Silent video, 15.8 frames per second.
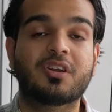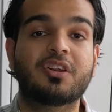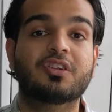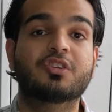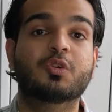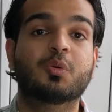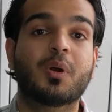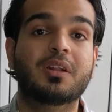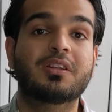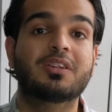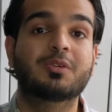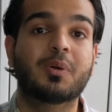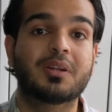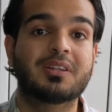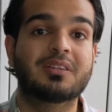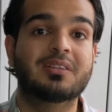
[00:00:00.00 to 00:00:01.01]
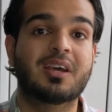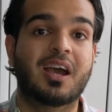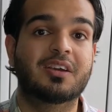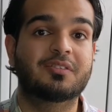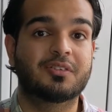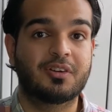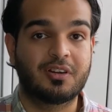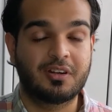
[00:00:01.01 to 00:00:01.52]
on your 2020
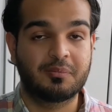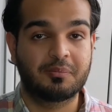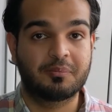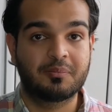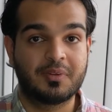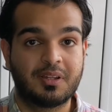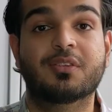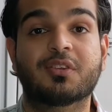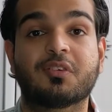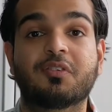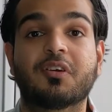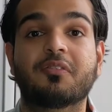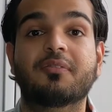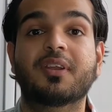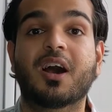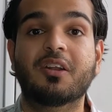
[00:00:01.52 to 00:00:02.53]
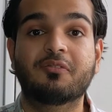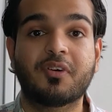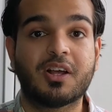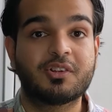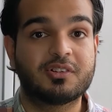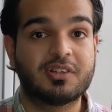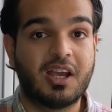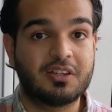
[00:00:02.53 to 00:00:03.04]
tax return. So if you have not
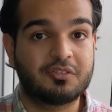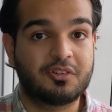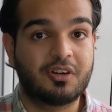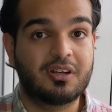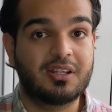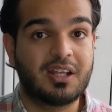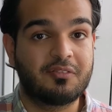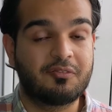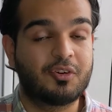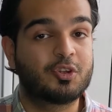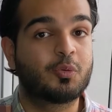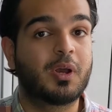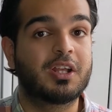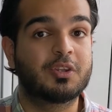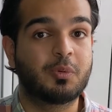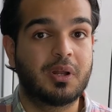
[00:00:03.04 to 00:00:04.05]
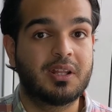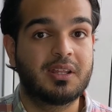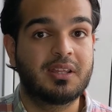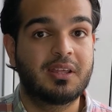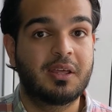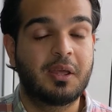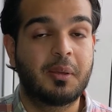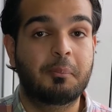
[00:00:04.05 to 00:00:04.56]
filed your tax return yet for
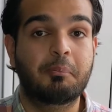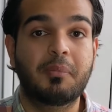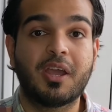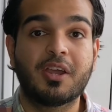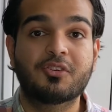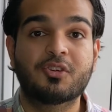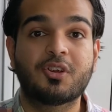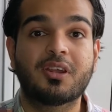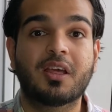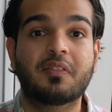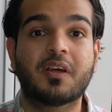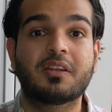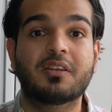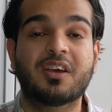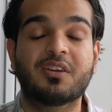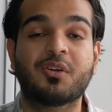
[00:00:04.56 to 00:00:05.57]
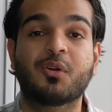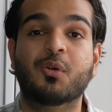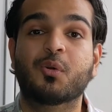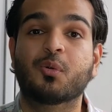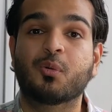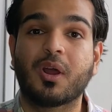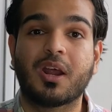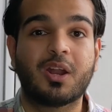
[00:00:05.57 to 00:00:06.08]
2020, make sure you get that done
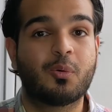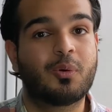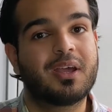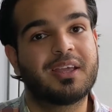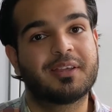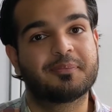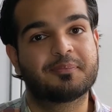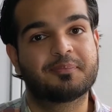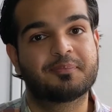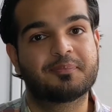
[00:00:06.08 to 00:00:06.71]
right away.